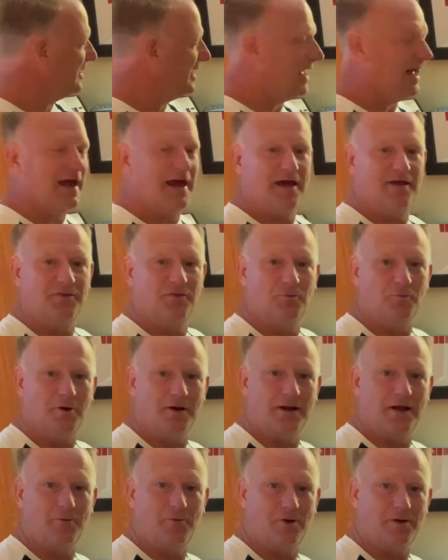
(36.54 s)
And the
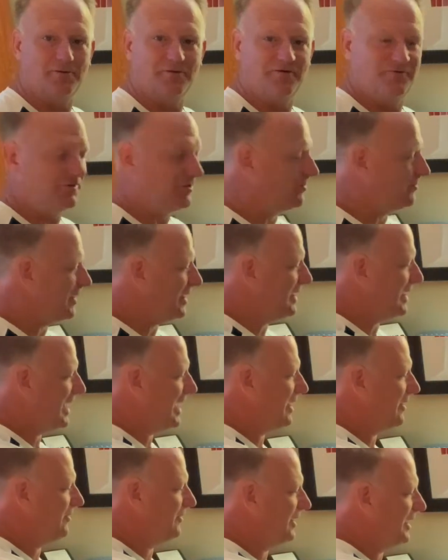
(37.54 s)
one I want to review right
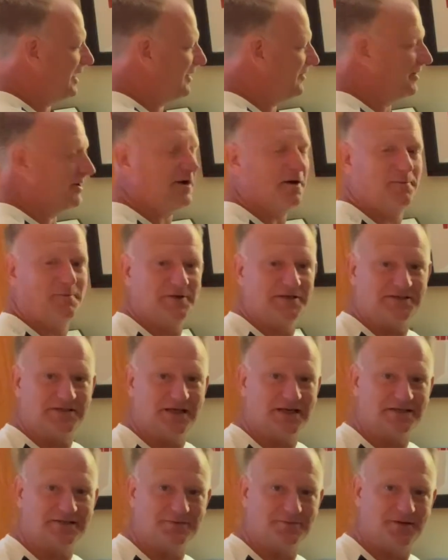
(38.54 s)
now, the company
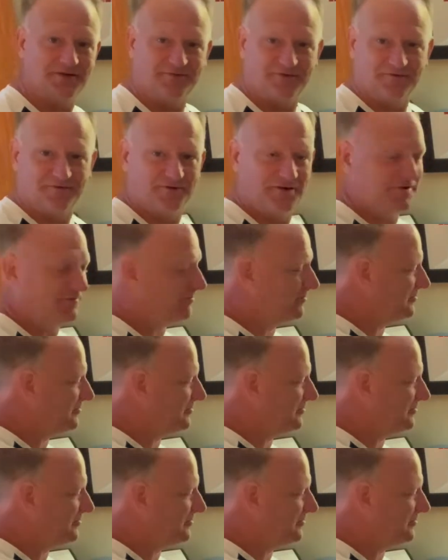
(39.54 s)
sent it to me for free for